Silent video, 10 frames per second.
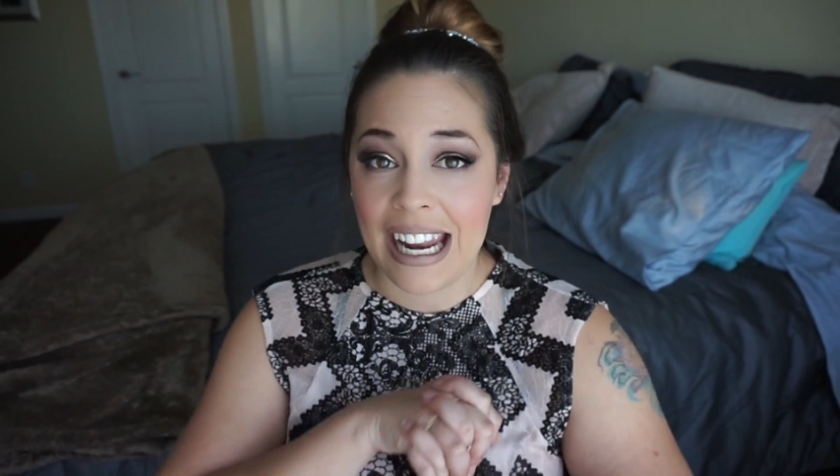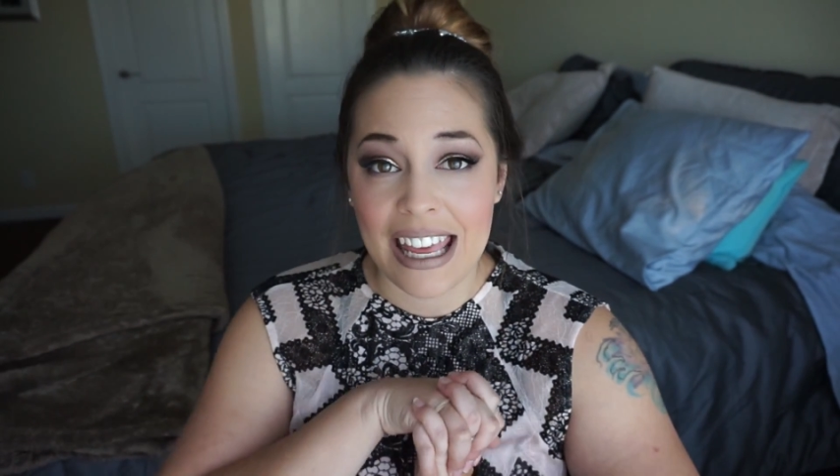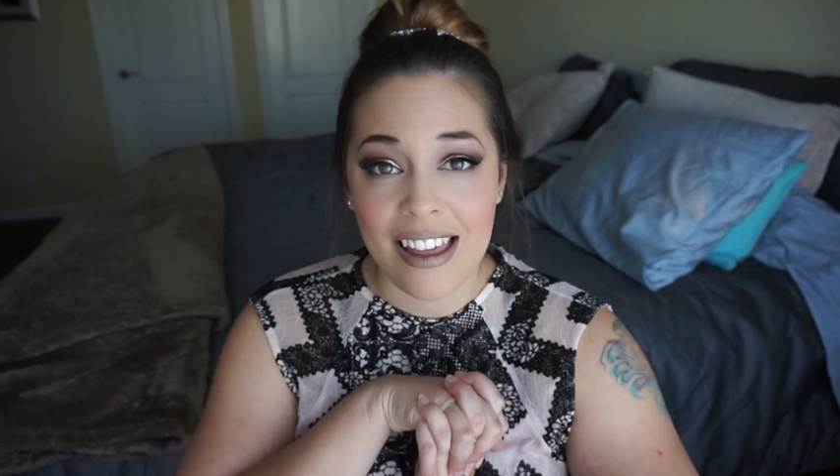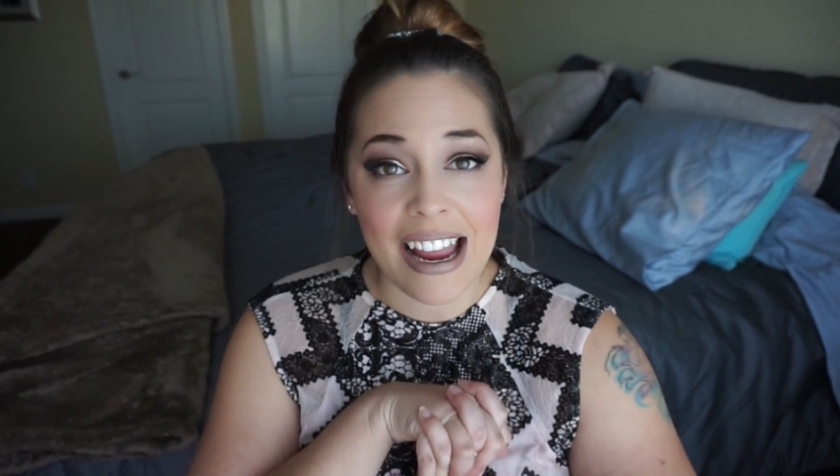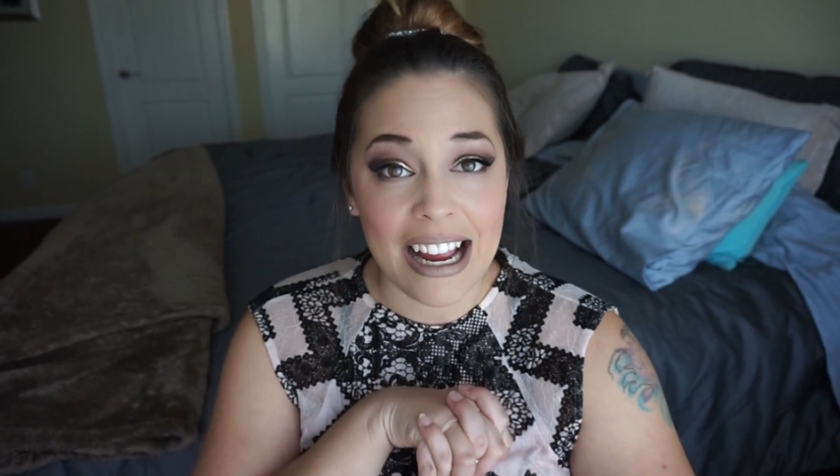
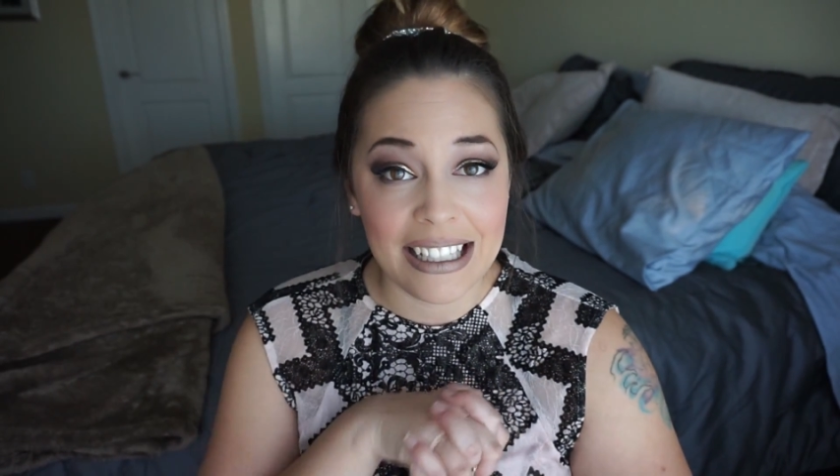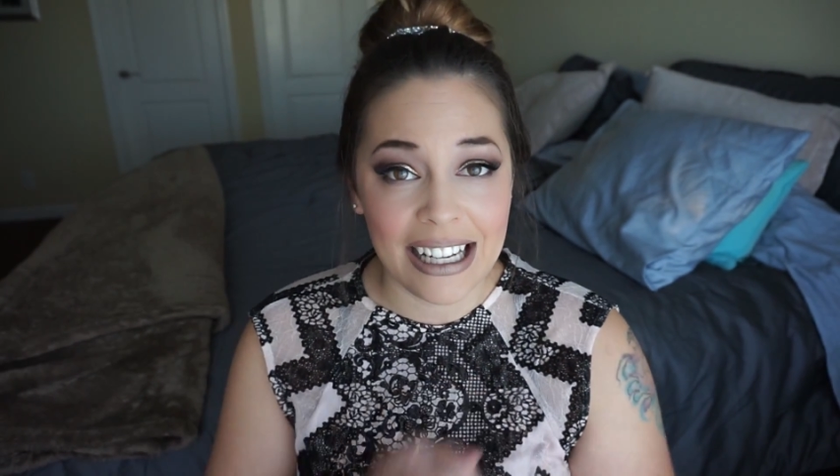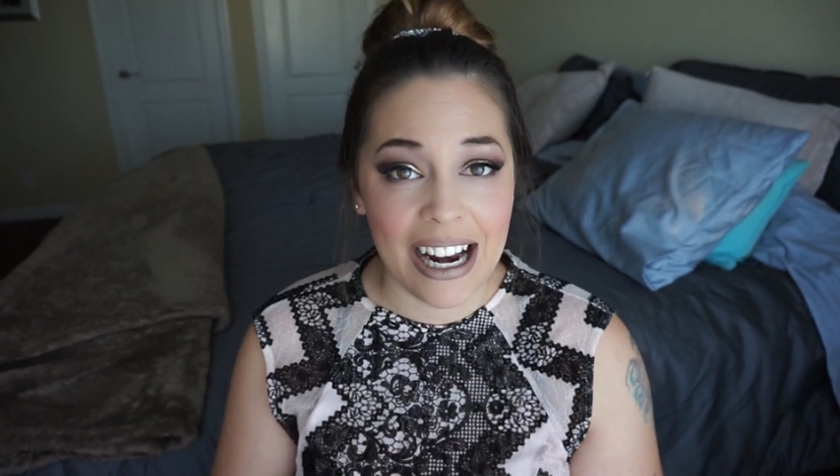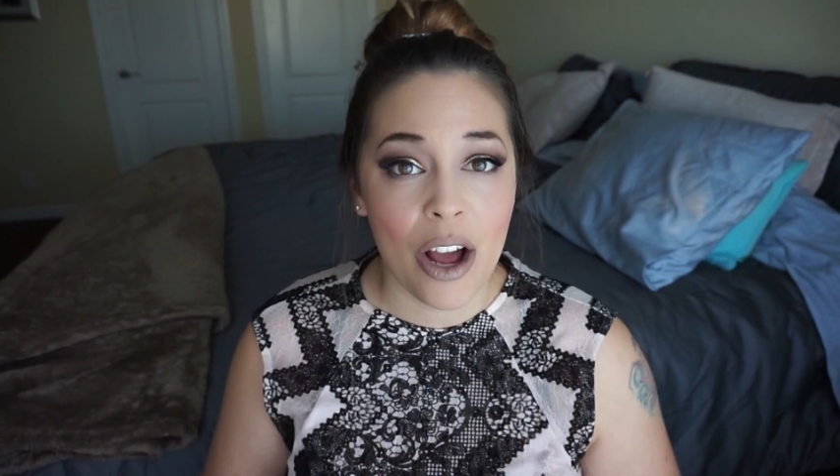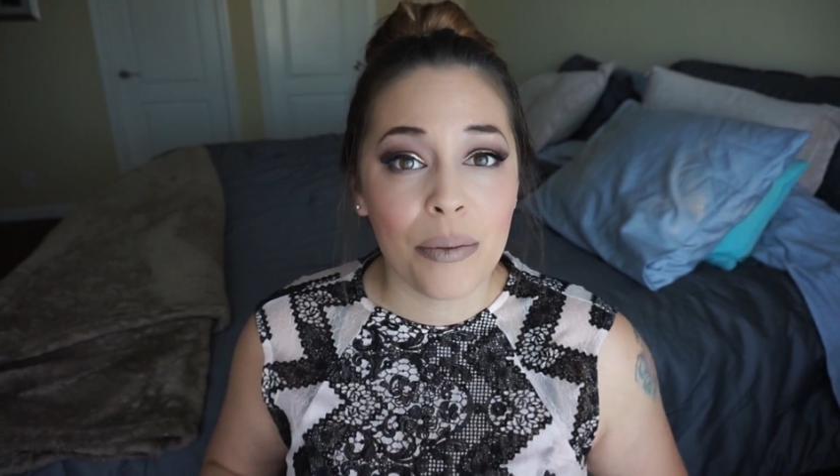And like I
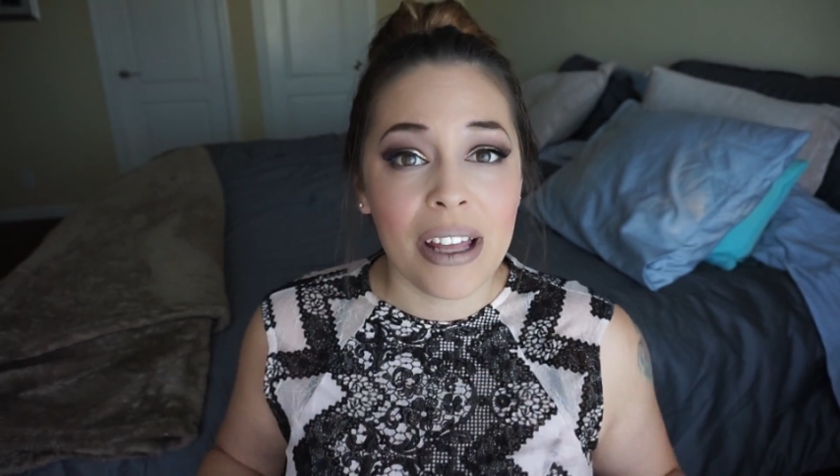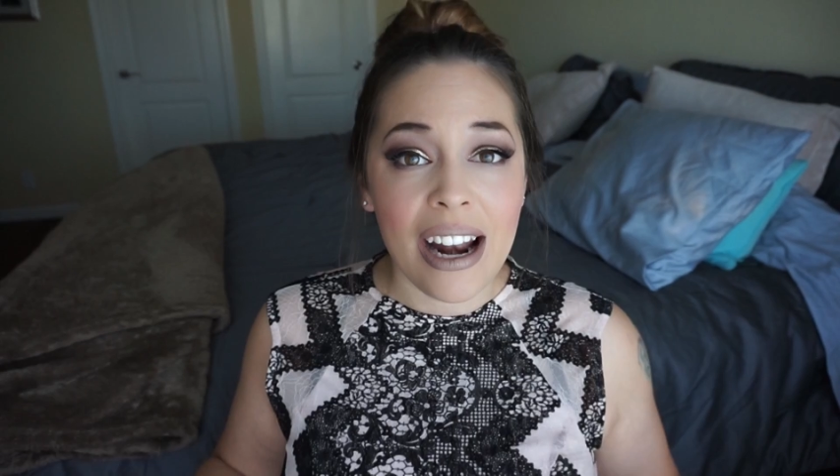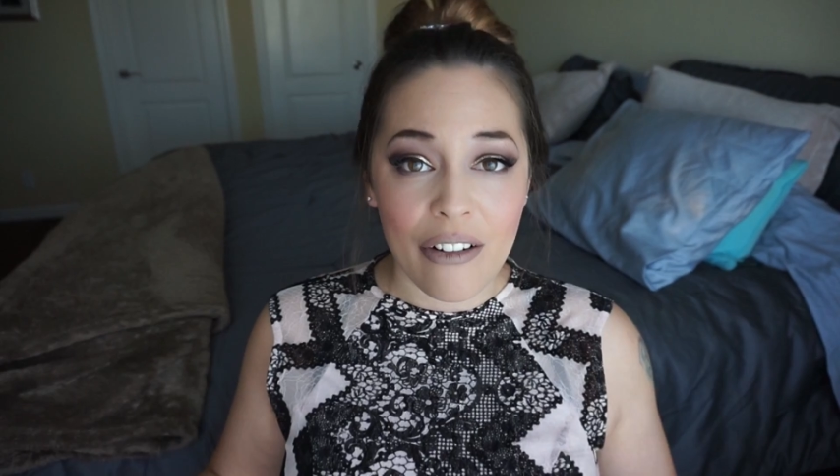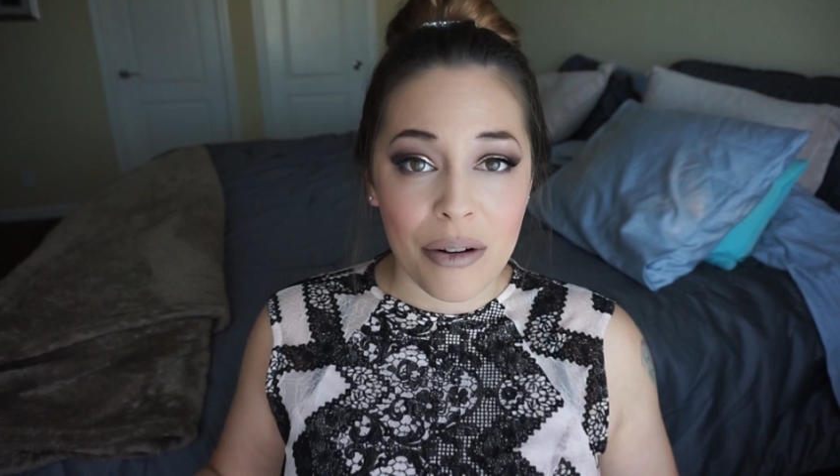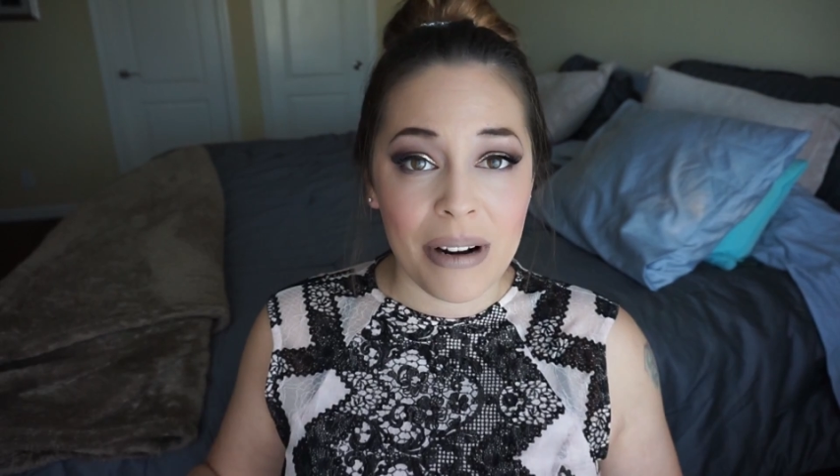said, I hope that
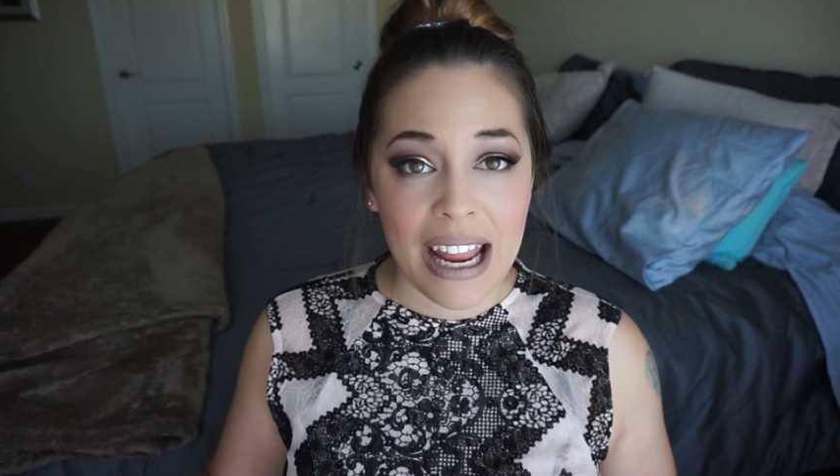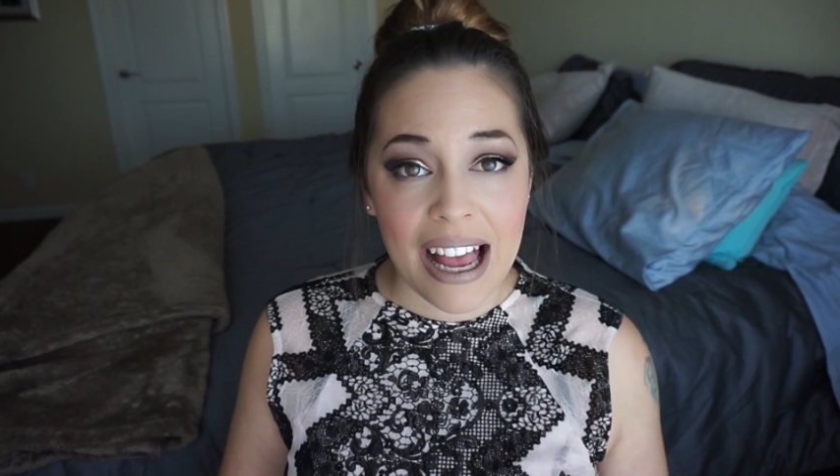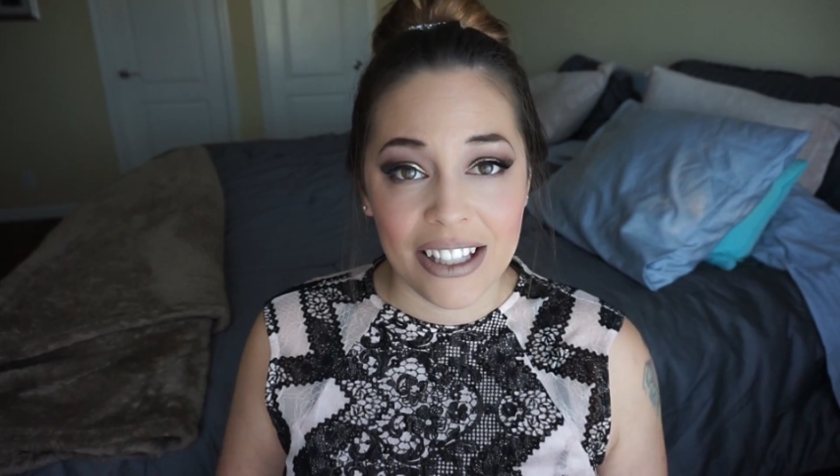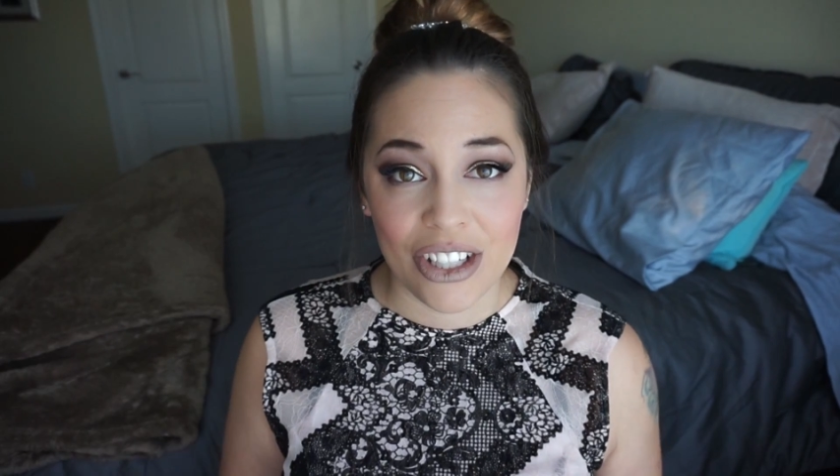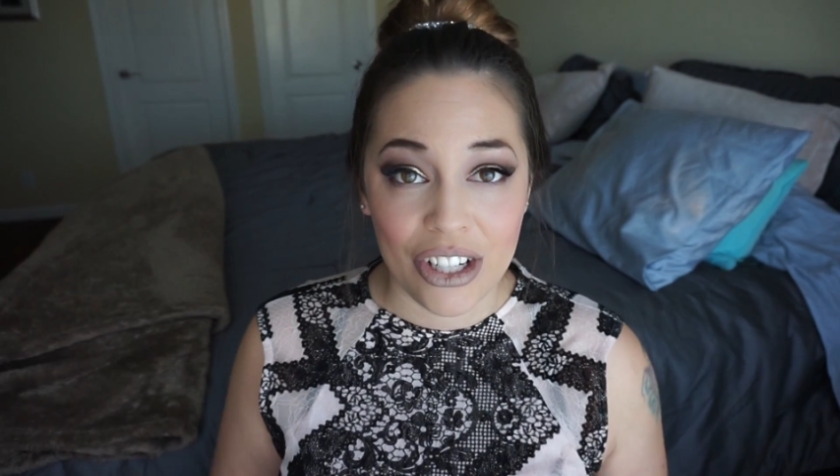everybody
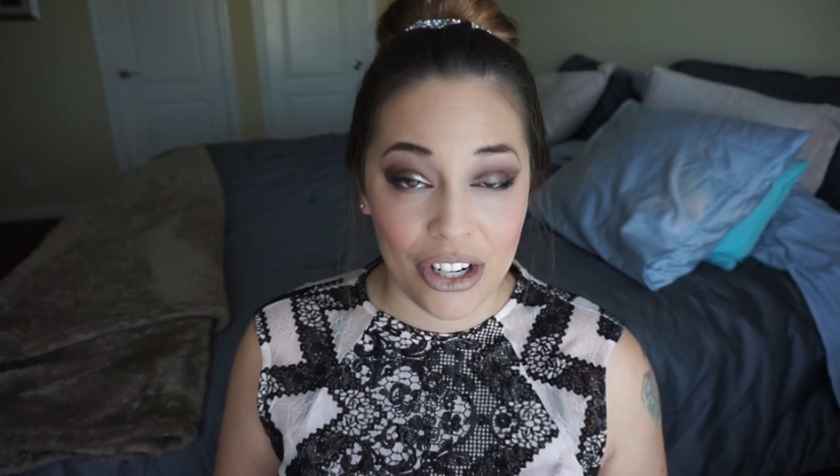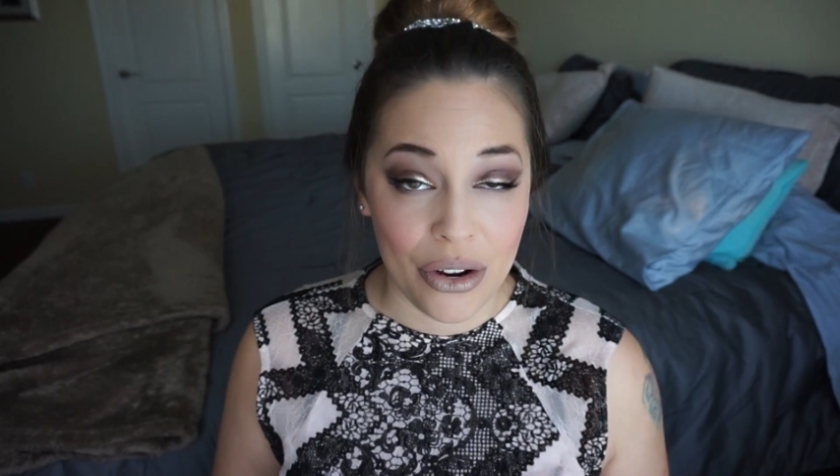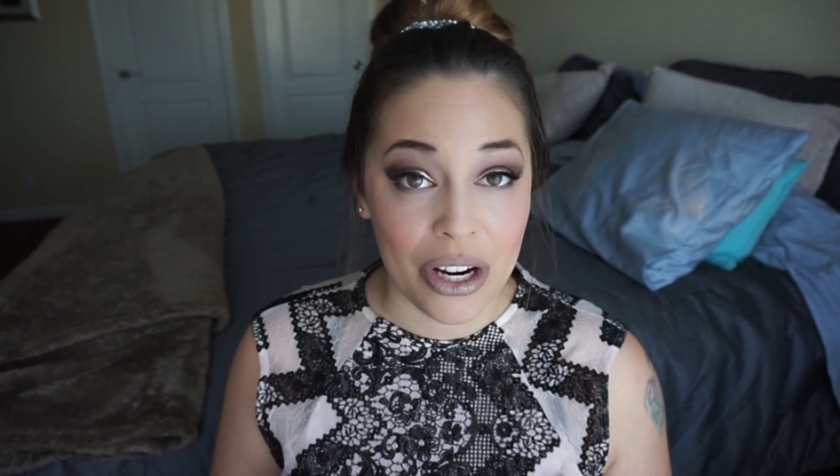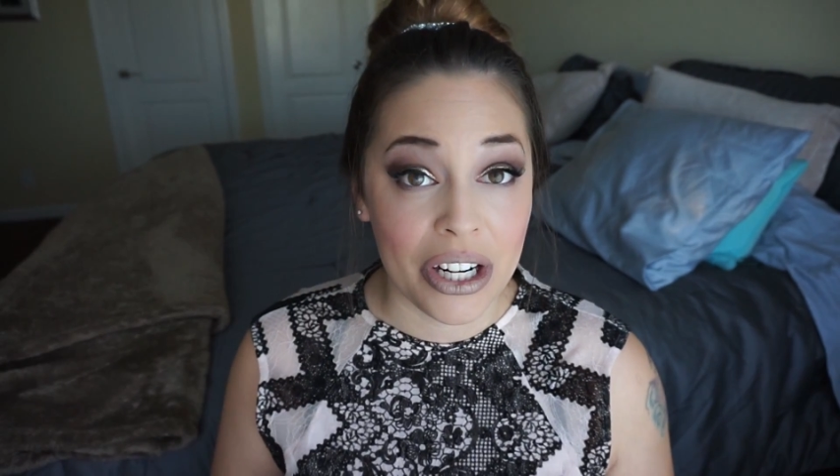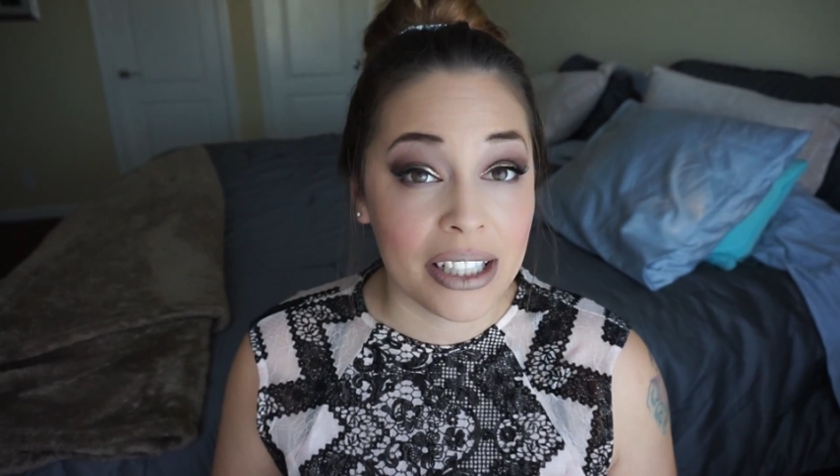has a good New
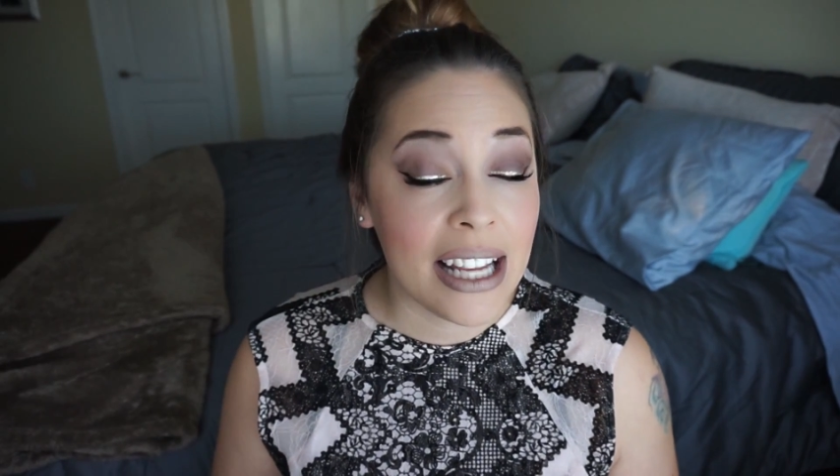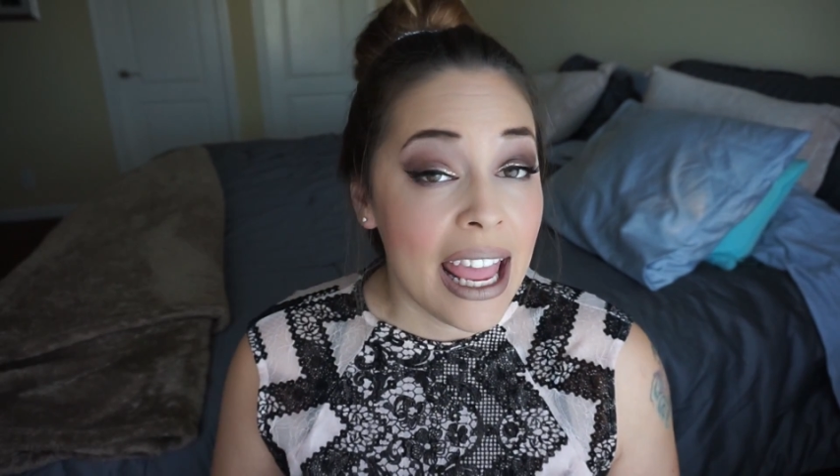Year's,